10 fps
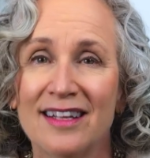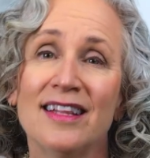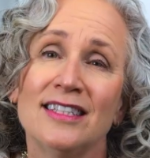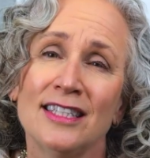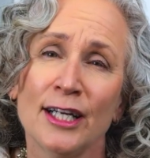
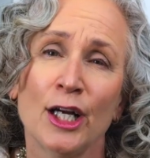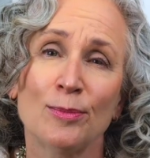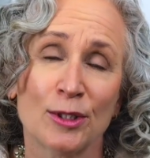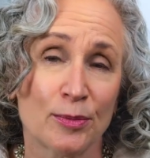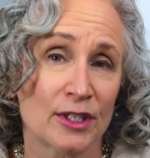They did
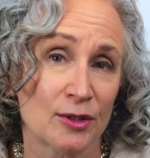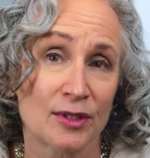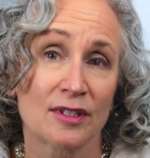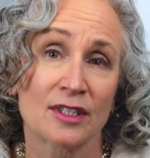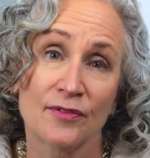help to
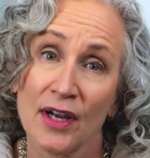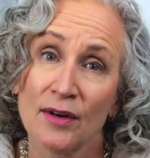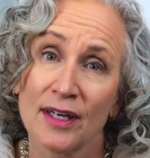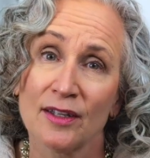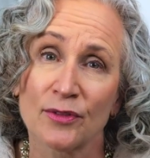reduce the
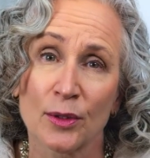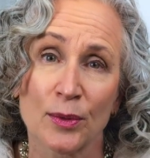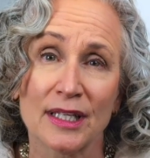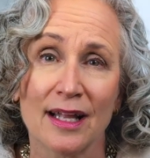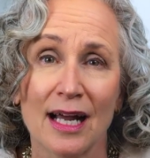severity of
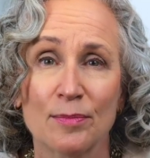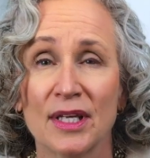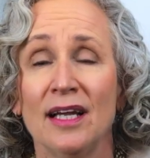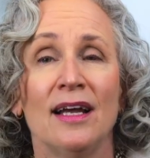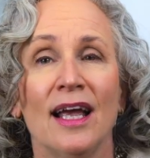the
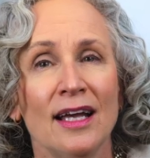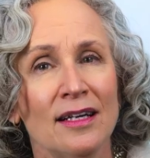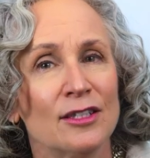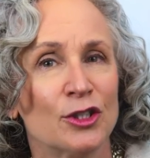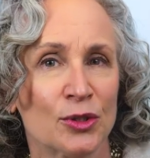relapse
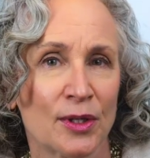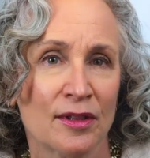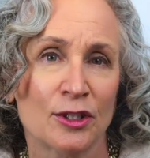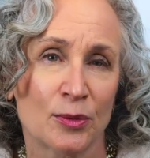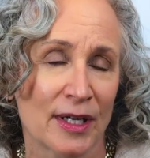and
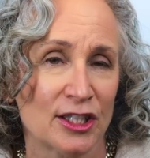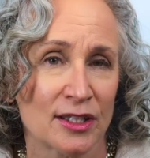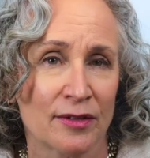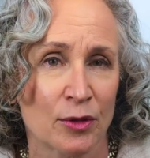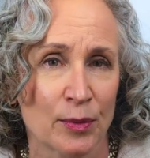shorten the
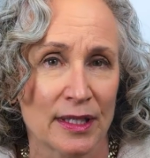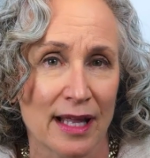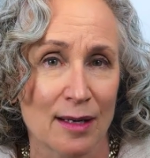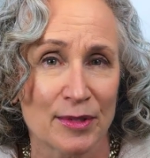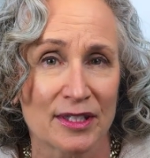duration of the
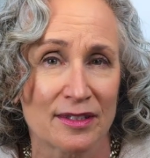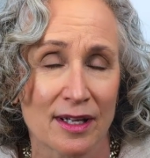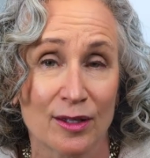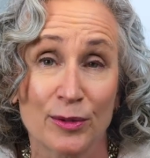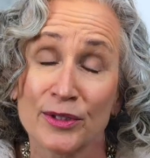relapses,
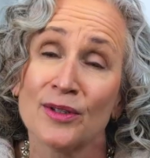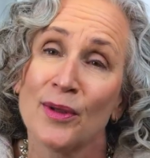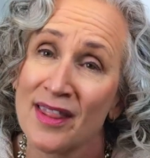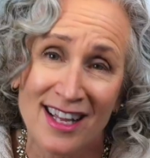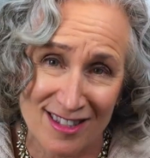though,
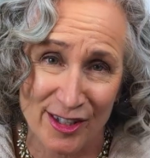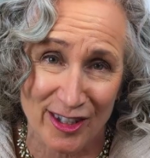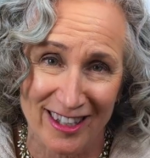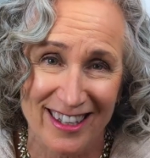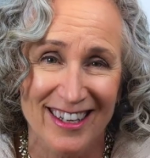so that's
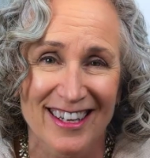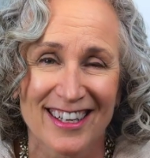good.